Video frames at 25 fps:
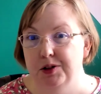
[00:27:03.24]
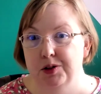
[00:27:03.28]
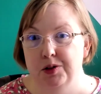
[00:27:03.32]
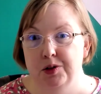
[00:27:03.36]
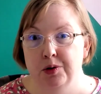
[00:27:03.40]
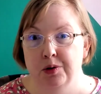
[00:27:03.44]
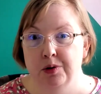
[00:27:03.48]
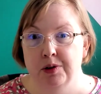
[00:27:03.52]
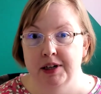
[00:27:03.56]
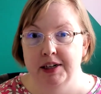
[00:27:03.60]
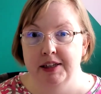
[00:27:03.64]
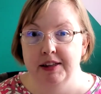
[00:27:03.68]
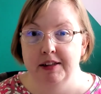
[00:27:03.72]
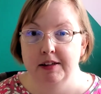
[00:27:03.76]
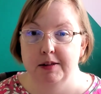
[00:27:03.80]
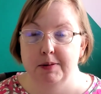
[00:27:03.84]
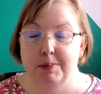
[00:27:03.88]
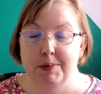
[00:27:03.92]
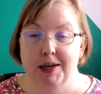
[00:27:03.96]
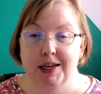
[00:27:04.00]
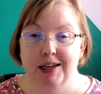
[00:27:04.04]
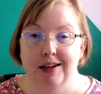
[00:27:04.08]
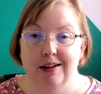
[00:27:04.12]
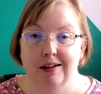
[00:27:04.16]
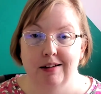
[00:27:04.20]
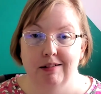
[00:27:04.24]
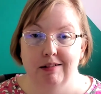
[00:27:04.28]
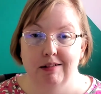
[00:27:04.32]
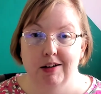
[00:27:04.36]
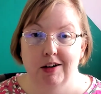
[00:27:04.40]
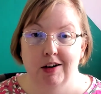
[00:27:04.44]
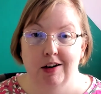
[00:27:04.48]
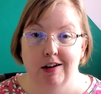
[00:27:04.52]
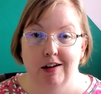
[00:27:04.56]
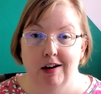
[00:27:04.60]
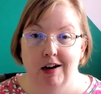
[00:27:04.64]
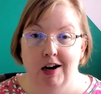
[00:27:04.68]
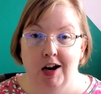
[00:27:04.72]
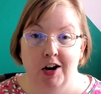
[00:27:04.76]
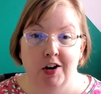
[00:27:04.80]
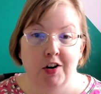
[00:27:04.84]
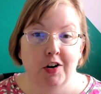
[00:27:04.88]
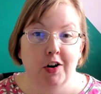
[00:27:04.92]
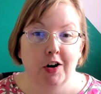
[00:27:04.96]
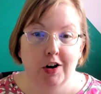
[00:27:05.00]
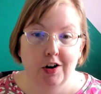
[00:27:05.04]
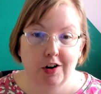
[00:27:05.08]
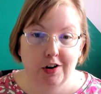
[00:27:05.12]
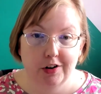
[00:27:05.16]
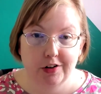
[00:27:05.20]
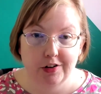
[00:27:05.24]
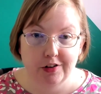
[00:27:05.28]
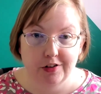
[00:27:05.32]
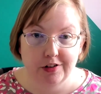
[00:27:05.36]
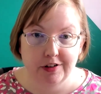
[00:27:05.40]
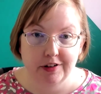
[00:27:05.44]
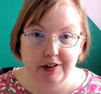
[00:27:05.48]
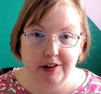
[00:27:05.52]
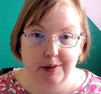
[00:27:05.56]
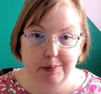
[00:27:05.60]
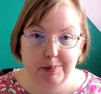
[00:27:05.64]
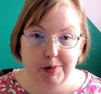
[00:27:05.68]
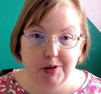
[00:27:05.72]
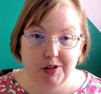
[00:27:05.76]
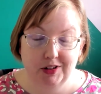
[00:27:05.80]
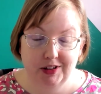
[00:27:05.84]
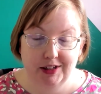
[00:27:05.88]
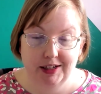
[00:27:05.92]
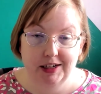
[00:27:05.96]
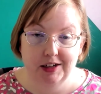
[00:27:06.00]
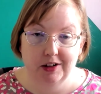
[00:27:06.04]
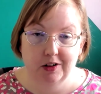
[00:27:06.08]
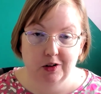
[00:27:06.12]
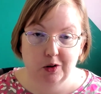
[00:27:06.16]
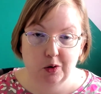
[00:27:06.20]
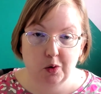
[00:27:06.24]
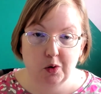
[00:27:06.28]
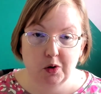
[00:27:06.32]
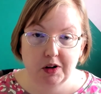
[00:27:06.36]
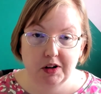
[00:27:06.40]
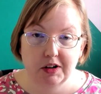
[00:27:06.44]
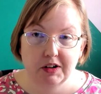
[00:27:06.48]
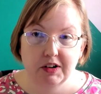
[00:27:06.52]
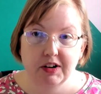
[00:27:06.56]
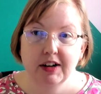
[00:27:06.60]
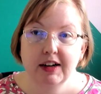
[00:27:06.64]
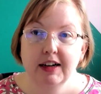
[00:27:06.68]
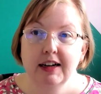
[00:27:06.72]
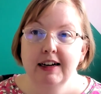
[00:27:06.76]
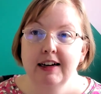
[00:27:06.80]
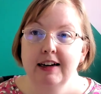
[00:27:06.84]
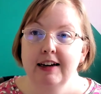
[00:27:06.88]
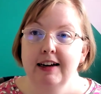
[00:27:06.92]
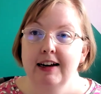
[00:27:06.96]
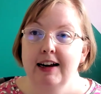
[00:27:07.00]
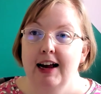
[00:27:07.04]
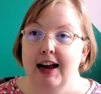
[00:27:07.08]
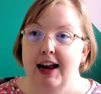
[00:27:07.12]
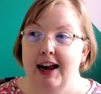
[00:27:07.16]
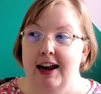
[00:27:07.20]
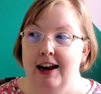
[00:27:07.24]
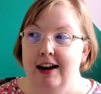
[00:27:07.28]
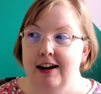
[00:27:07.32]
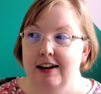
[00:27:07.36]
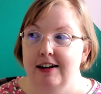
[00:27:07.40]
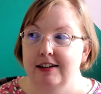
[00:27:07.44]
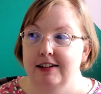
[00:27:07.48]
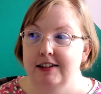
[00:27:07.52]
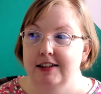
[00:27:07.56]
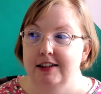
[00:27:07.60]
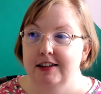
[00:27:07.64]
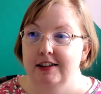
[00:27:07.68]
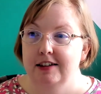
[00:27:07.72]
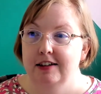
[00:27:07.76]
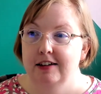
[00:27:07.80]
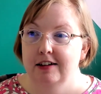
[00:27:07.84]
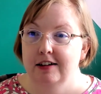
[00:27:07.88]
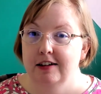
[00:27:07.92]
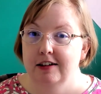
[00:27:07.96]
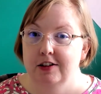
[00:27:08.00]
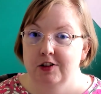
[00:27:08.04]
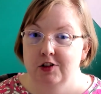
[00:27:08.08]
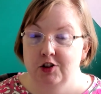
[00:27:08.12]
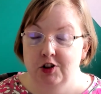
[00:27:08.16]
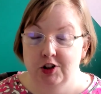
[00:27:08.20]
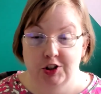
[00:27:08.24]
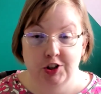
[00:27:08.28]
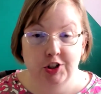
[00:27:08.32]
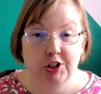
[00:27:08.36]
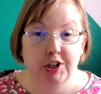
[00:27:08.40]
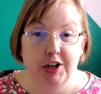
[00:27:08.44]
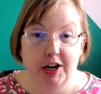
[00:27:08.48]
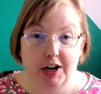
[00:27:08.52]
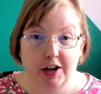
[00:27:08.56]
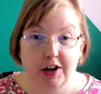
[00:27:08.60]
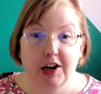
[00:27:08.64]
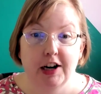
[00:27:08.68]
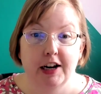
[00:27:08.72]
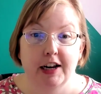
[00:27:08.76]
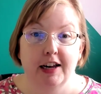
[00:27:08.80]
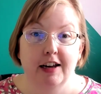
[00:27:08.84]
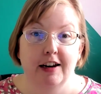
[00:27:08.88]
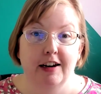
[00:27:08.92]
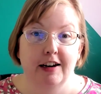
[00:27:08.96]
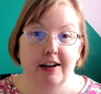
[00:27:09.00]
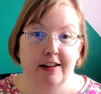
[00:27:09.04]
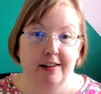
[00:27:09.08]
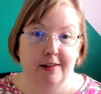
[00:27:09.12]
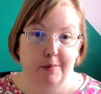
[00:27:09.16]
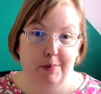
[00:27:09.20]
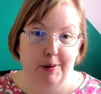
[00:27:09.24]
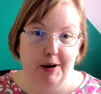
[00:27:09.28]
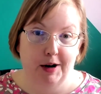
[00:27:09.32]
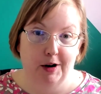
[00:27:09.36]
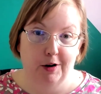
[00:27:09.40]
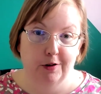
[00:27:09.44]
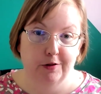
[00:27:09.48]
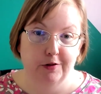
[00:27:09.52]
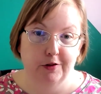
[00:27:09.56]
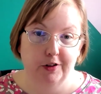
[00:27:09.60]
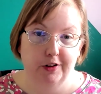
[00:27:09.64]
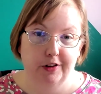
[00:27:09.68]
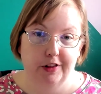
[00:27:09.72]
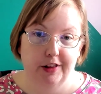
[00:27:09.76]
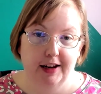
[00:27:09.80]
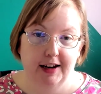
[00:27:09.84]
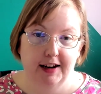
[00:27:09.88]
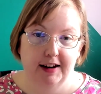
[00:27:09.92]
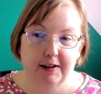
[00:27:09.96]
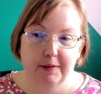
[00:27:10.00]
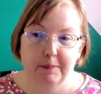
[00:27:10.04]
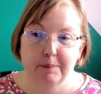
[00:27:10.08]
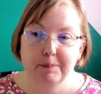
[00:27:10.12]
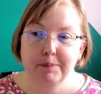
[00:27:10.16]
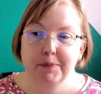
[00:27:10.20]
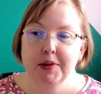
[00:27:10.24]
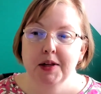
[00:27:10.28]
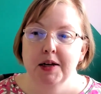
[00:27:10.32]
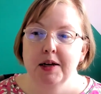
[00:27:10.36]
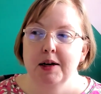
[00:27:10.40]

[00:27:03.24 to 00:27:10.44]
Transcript: a story that's being unheard or deliberately ignored. And just sharing it is a powerful thing.